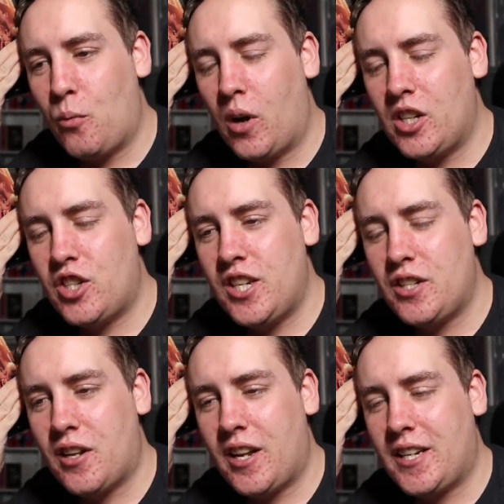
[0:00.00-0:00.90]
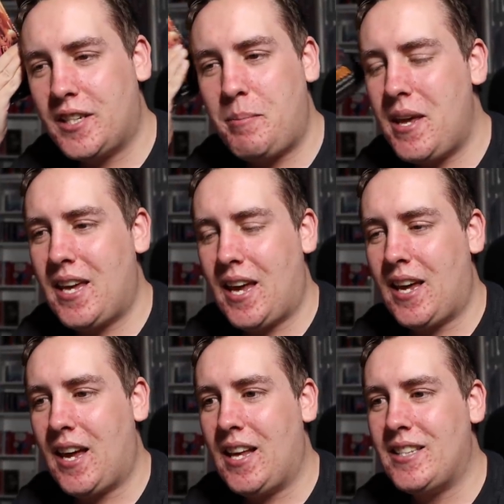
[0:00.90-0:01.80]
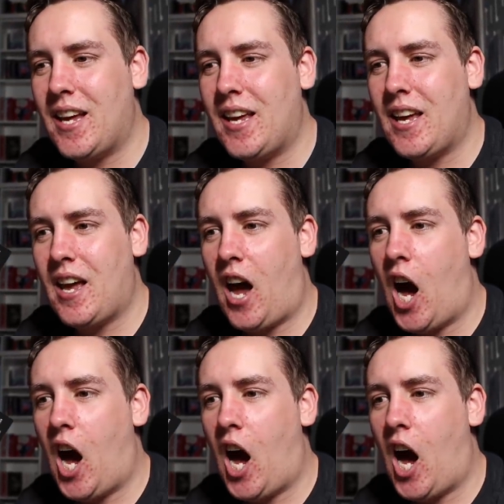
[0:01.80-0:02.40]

while she's like speaking, it's like,